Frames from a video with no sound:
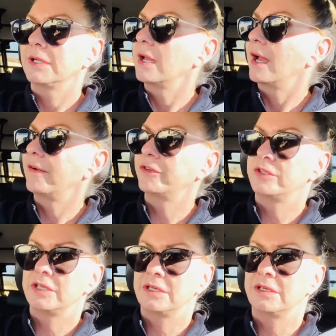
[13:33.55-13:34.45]
after
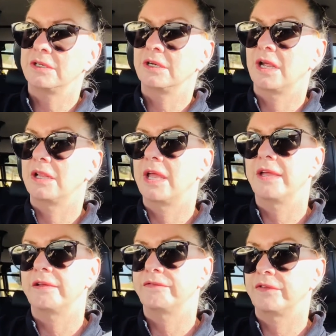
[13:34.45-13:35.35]
dinner I'll
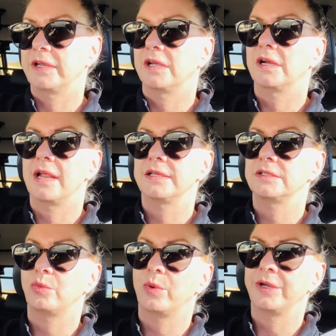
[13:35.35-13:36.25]
have like a glass
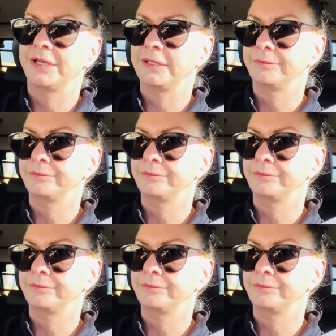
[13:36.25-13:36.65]
of wine